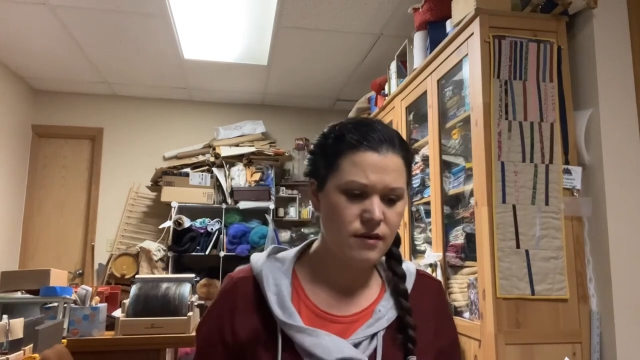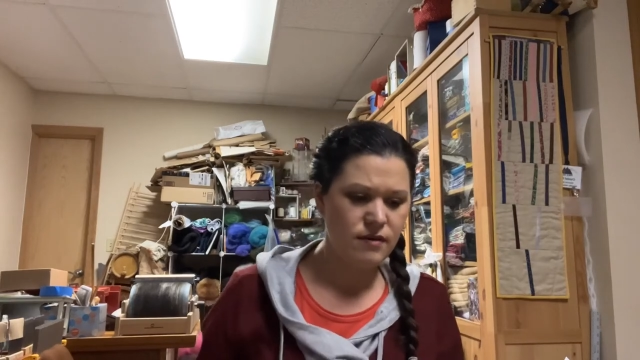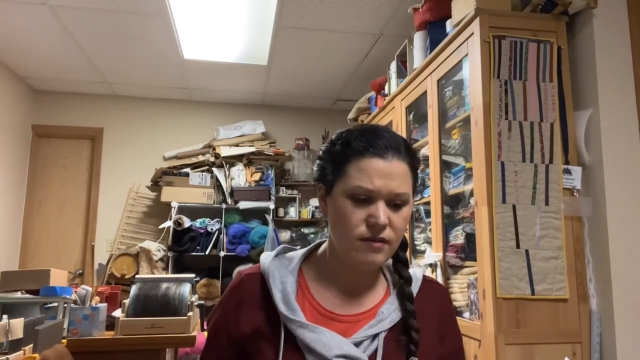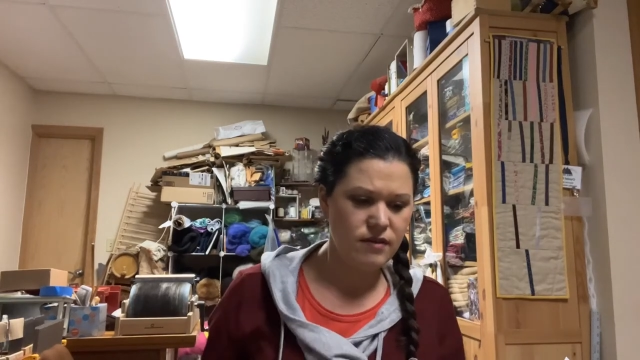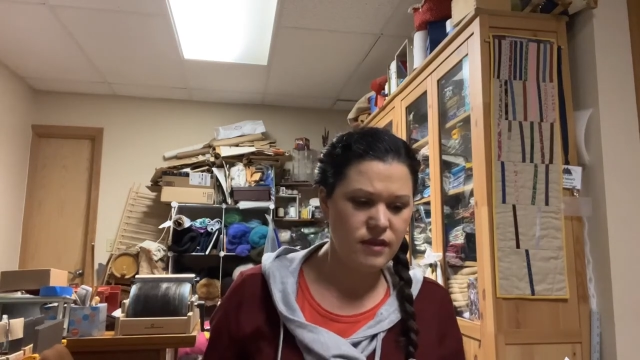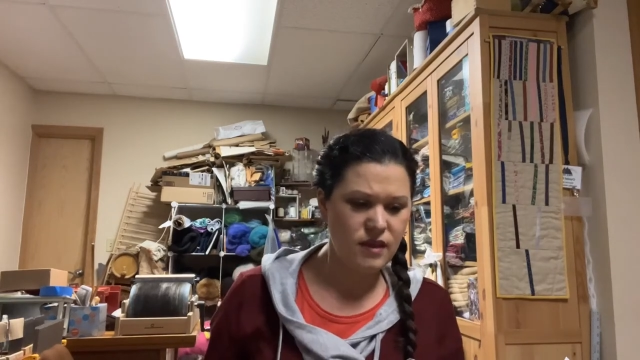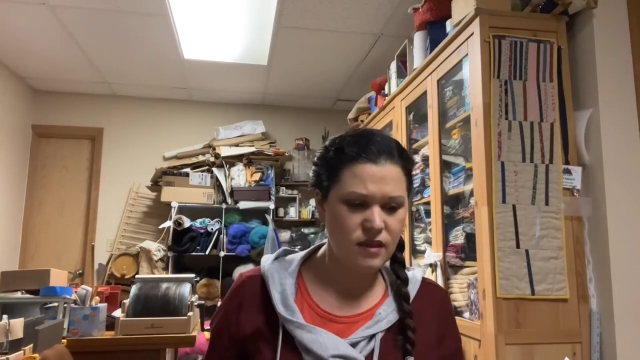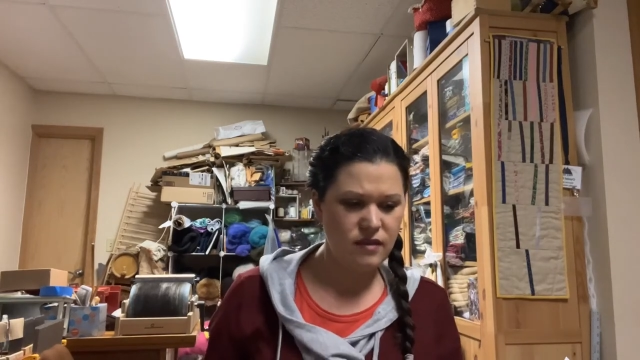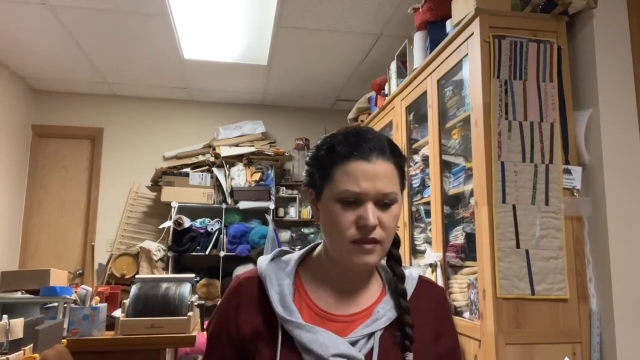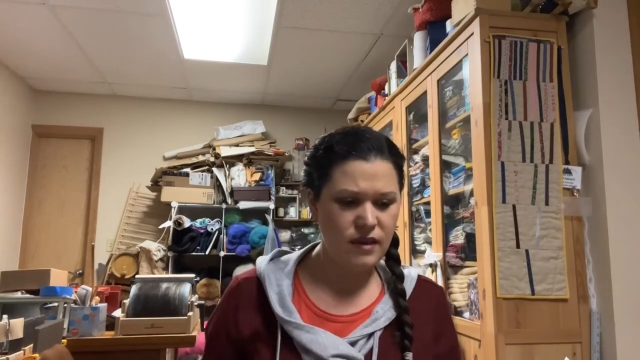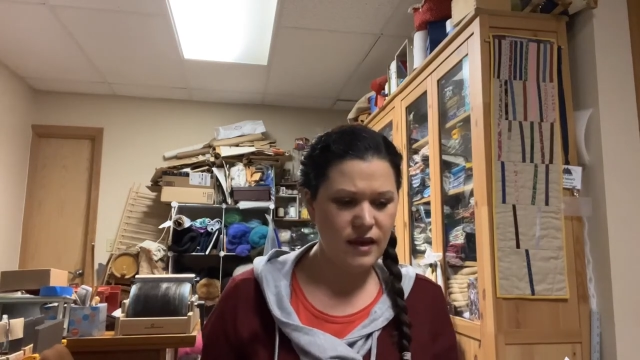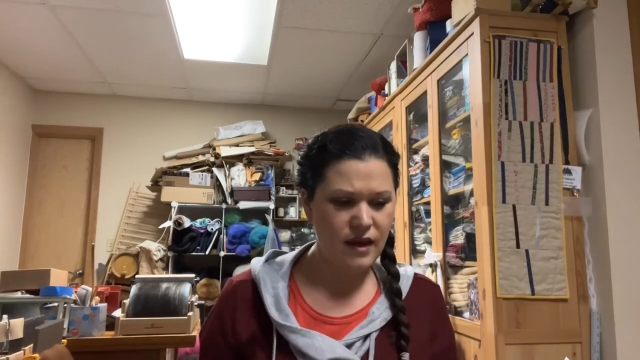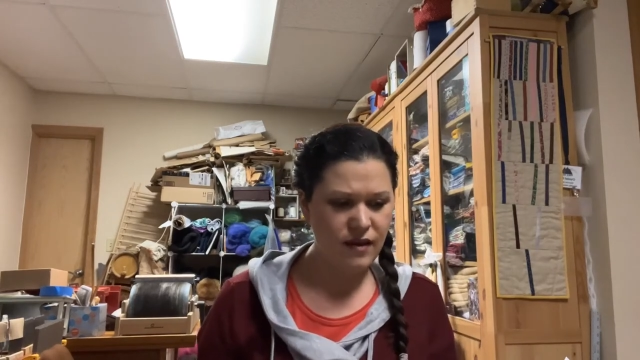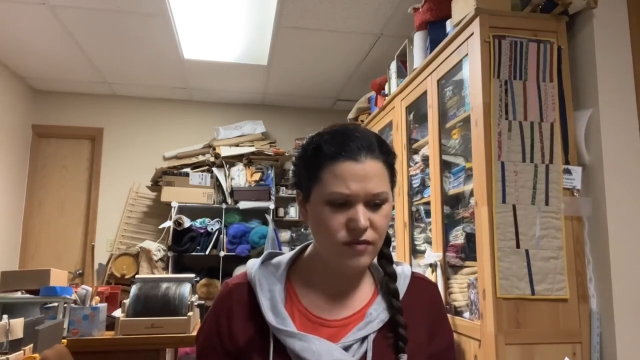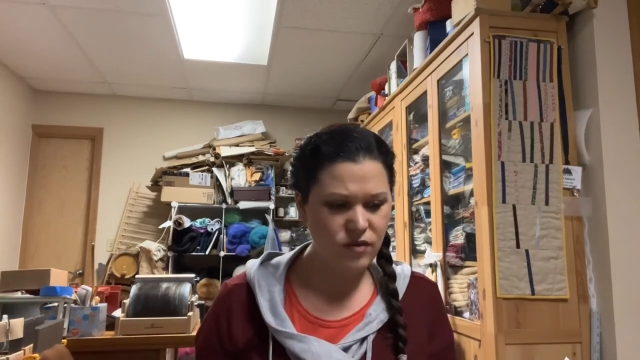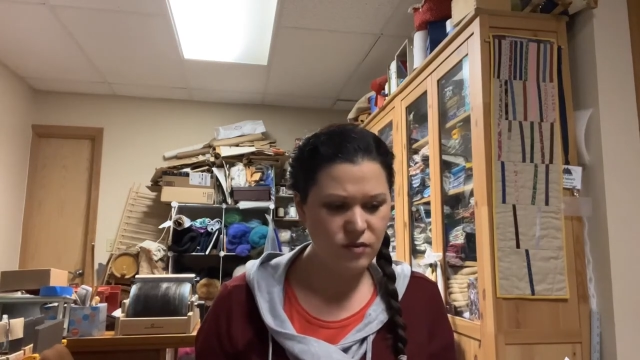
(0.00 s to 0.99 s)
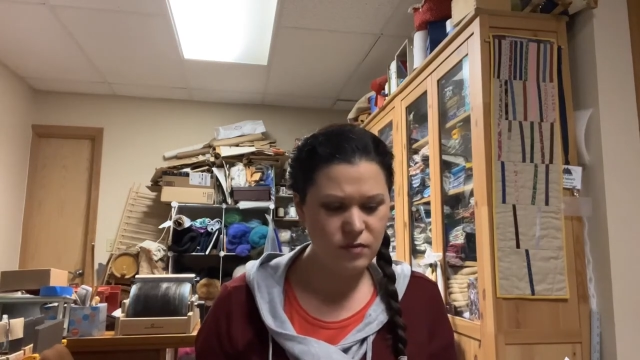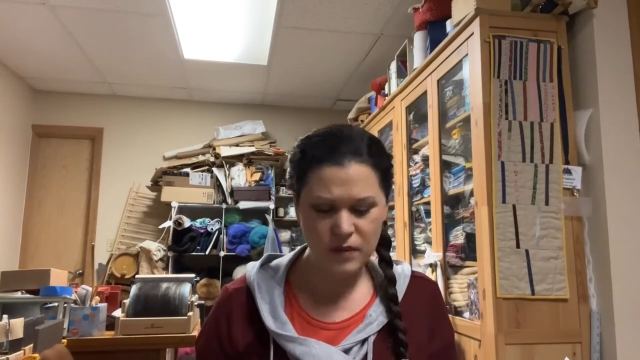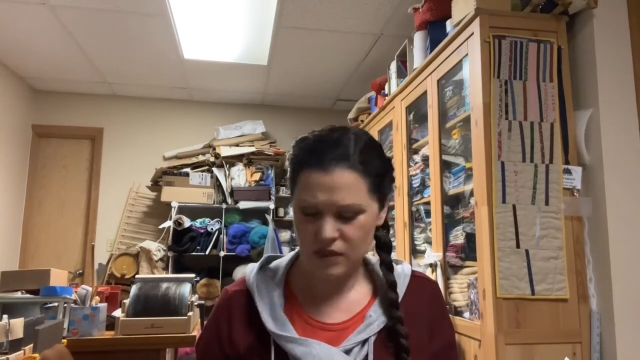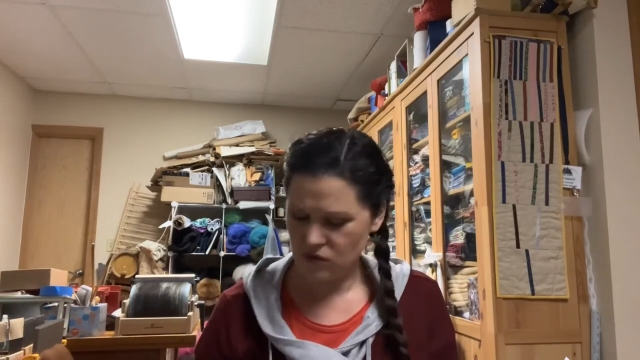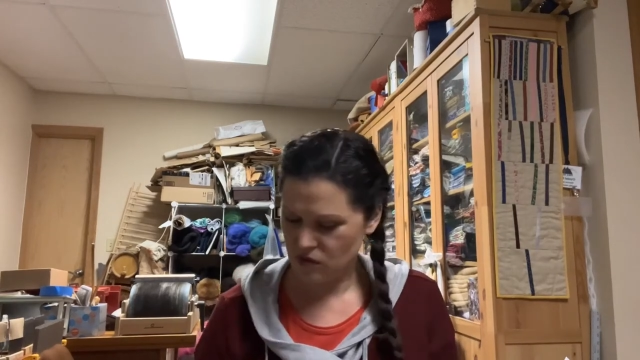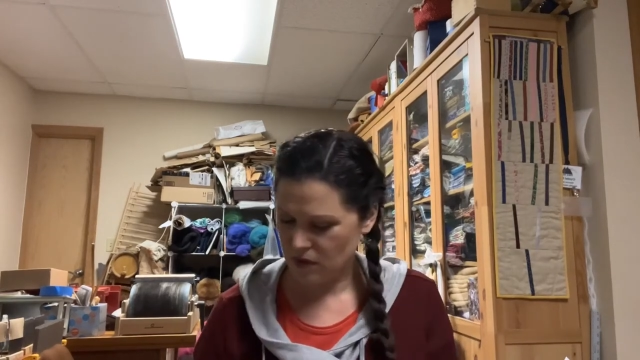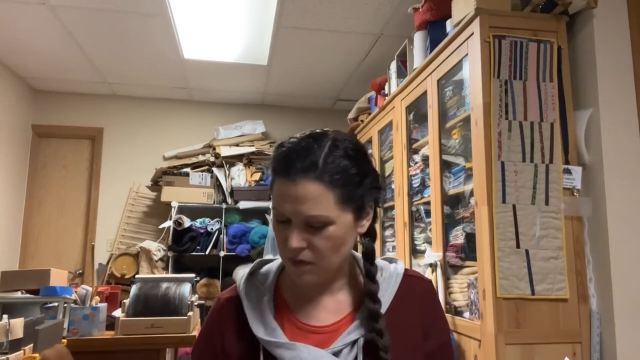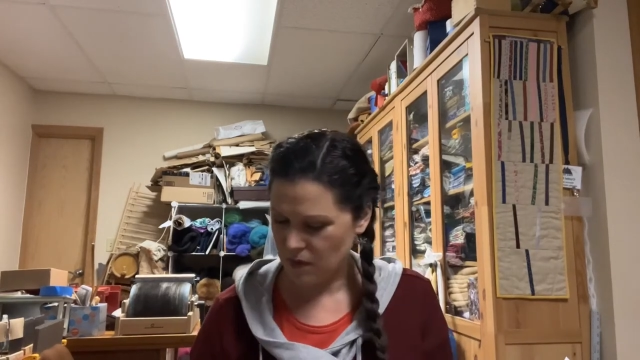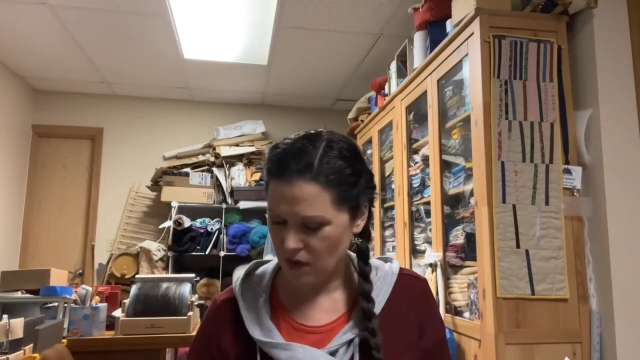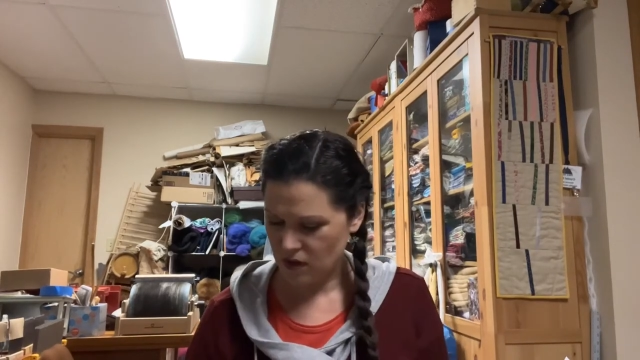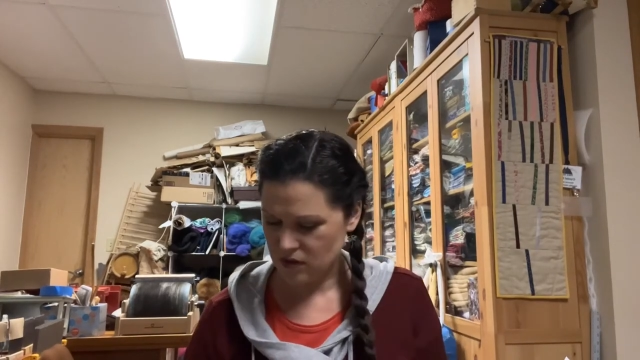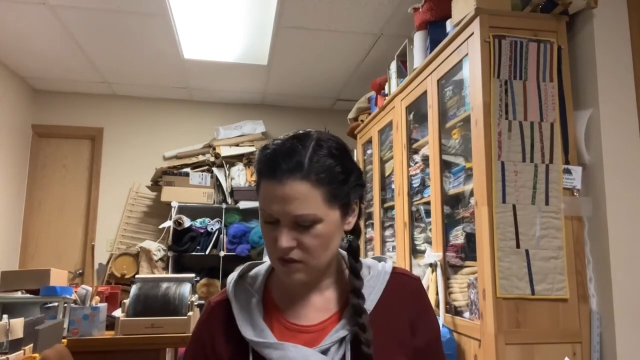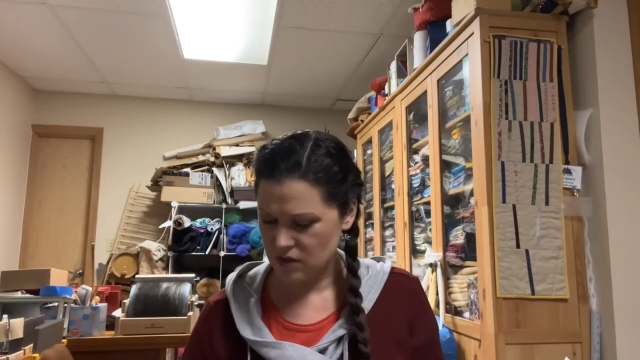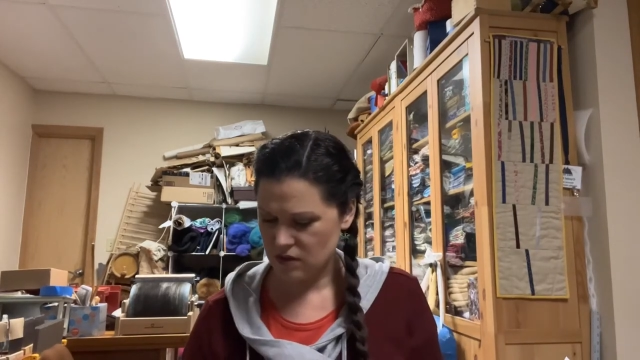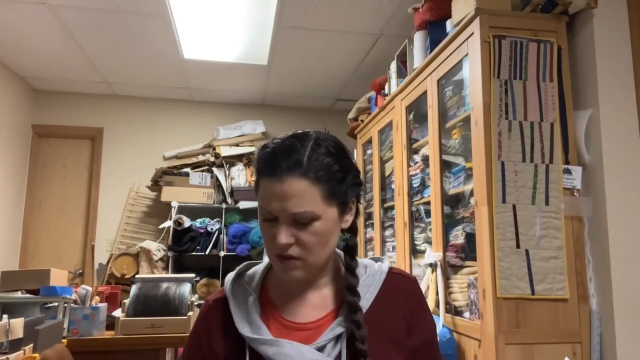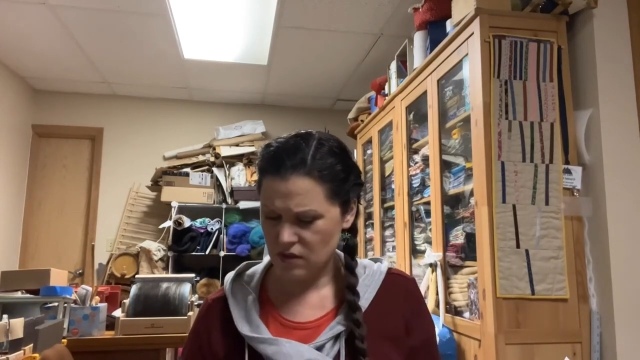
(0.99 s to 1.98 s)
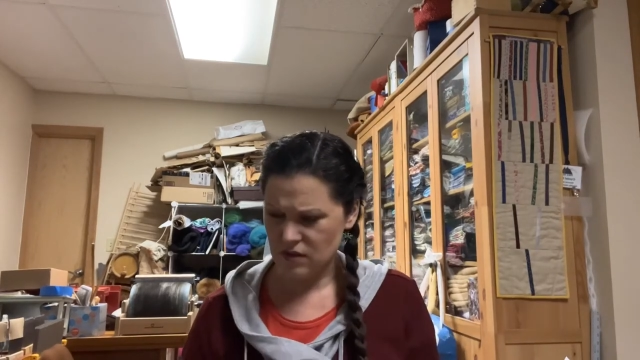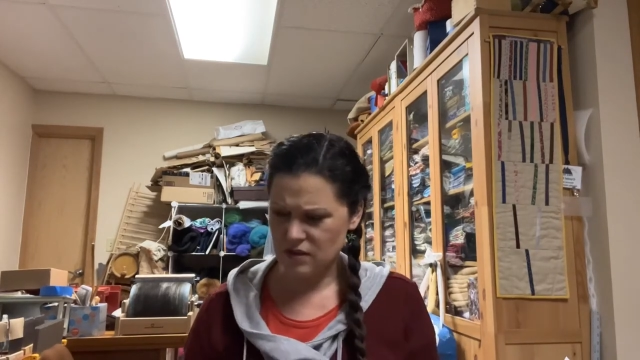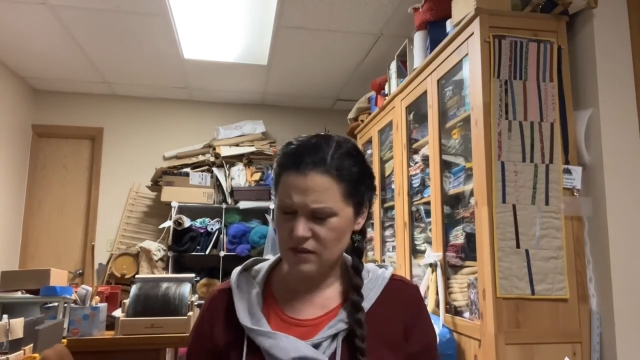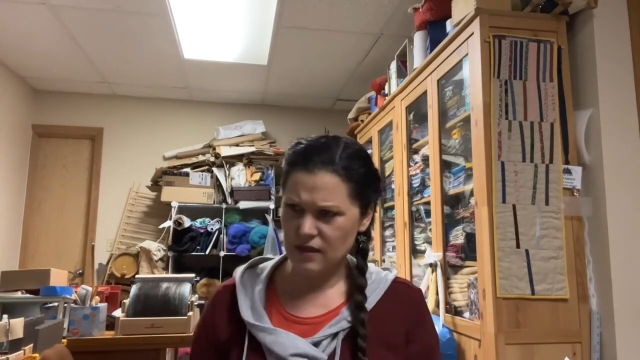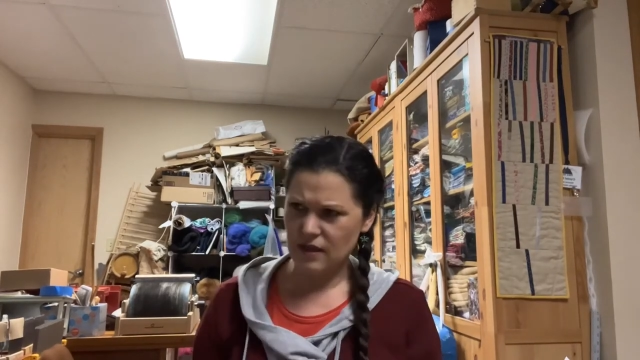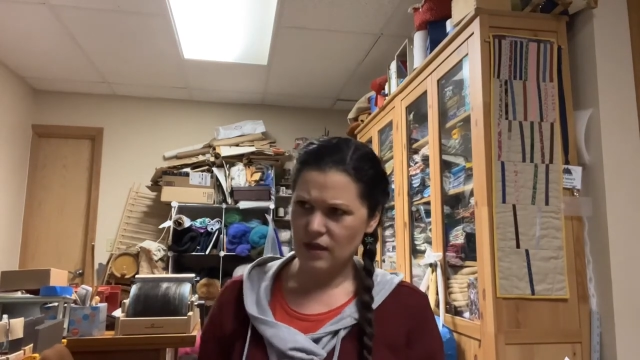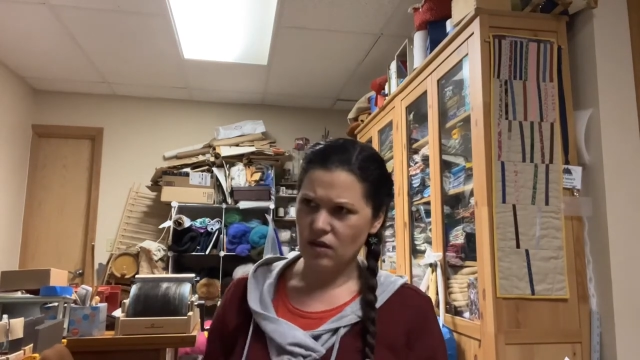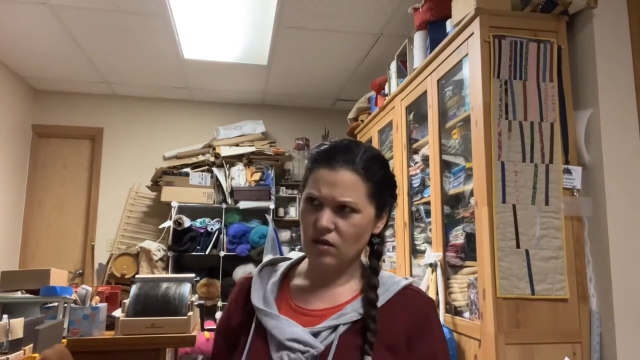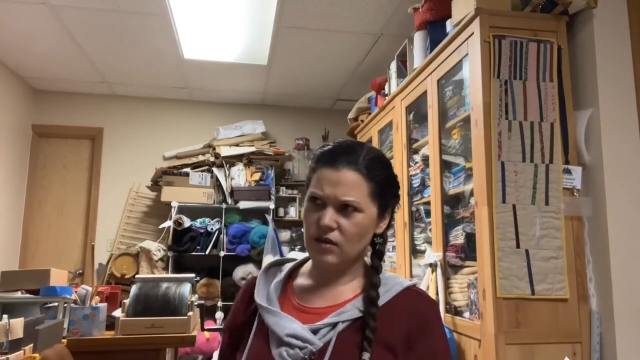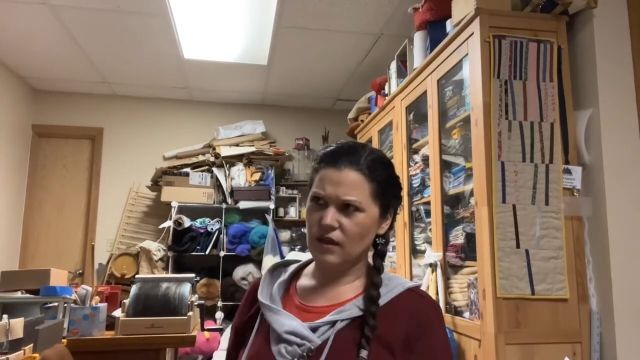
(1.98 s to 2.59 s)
Then they had their mystery boxes on sale.